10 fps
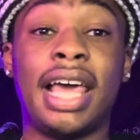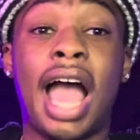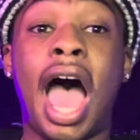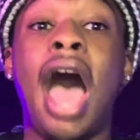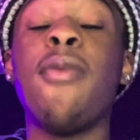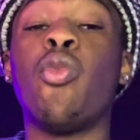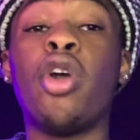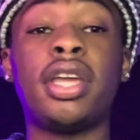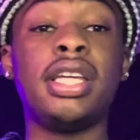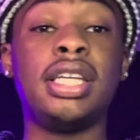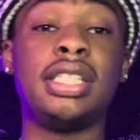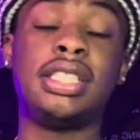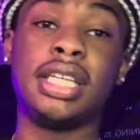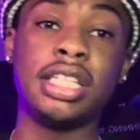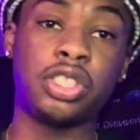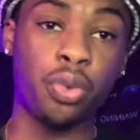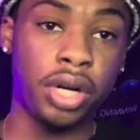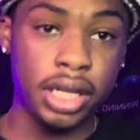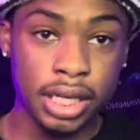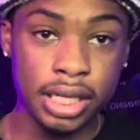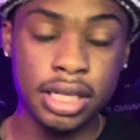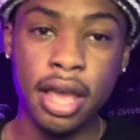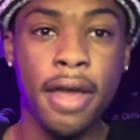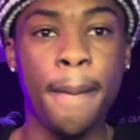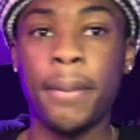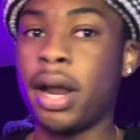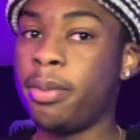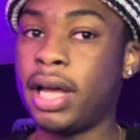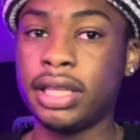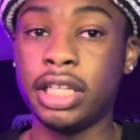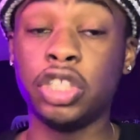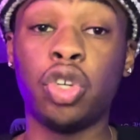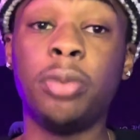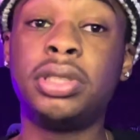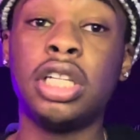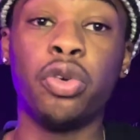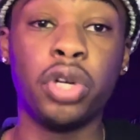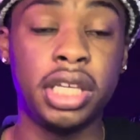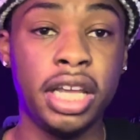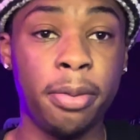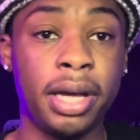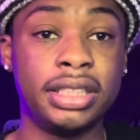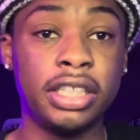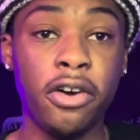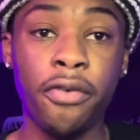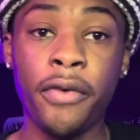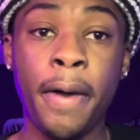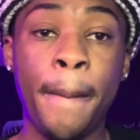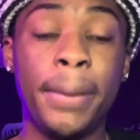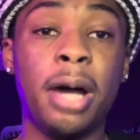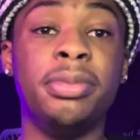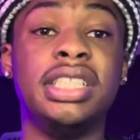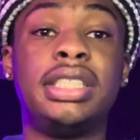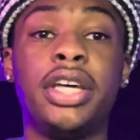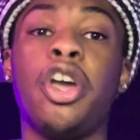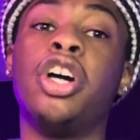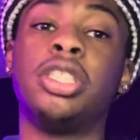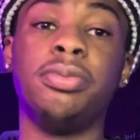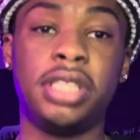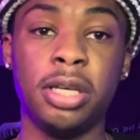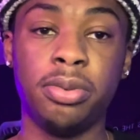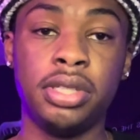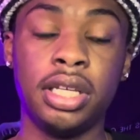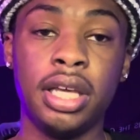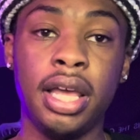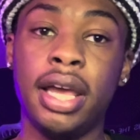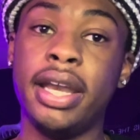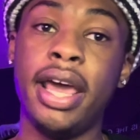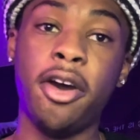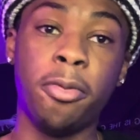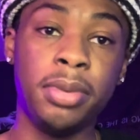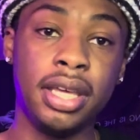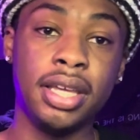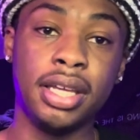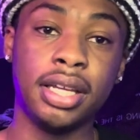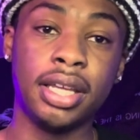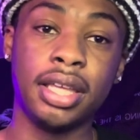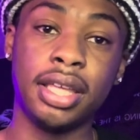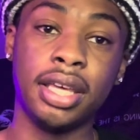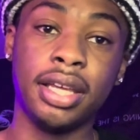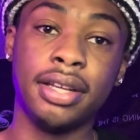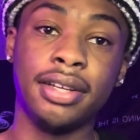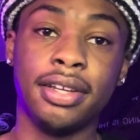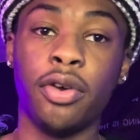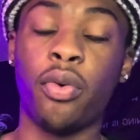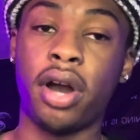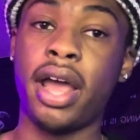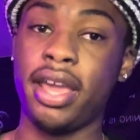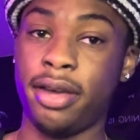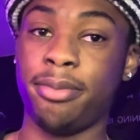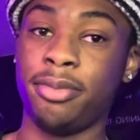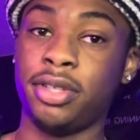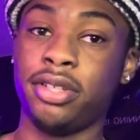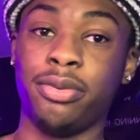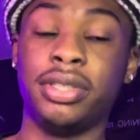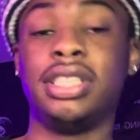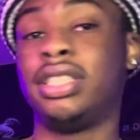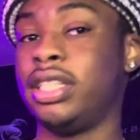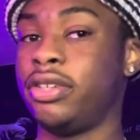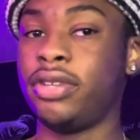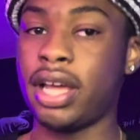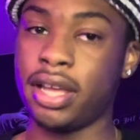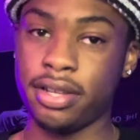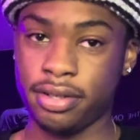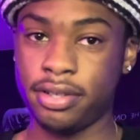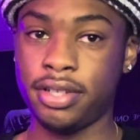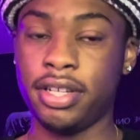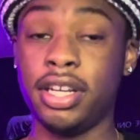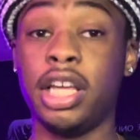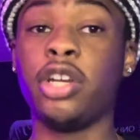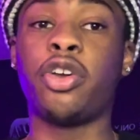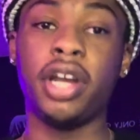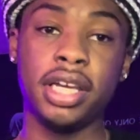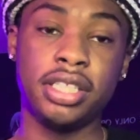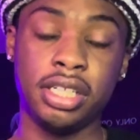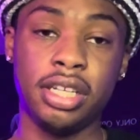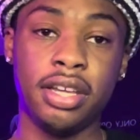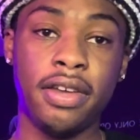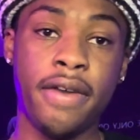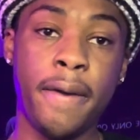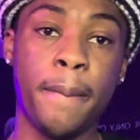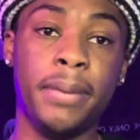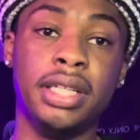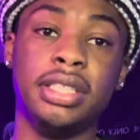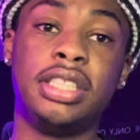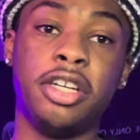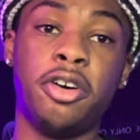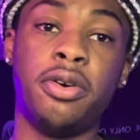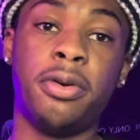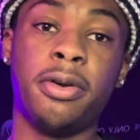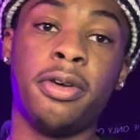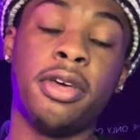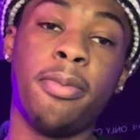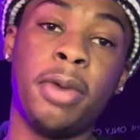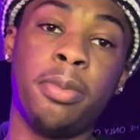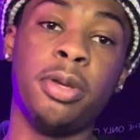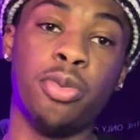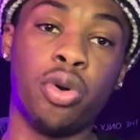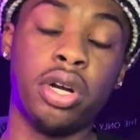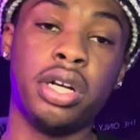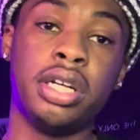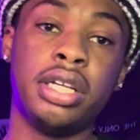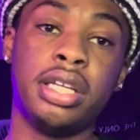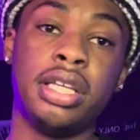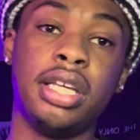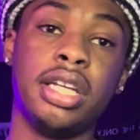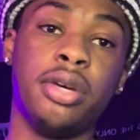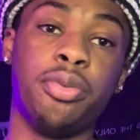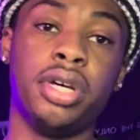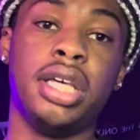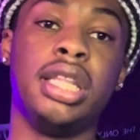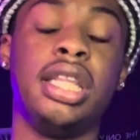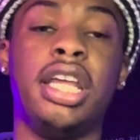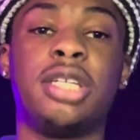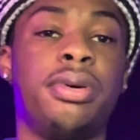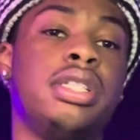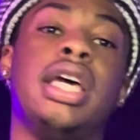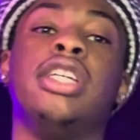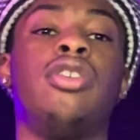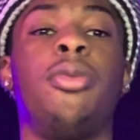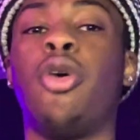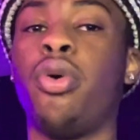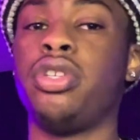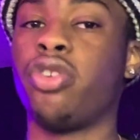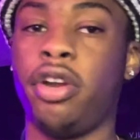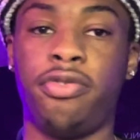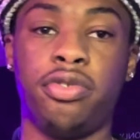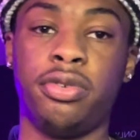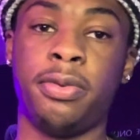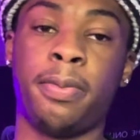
Like I'm working to get to where he is, but I'm not there. So I'm still a rookie in myself, but I'm gonna just tell y'all some tips that help me get where I am, which is still not nothing crazy, but still maybe more than what the next person has. So I'm always grateful.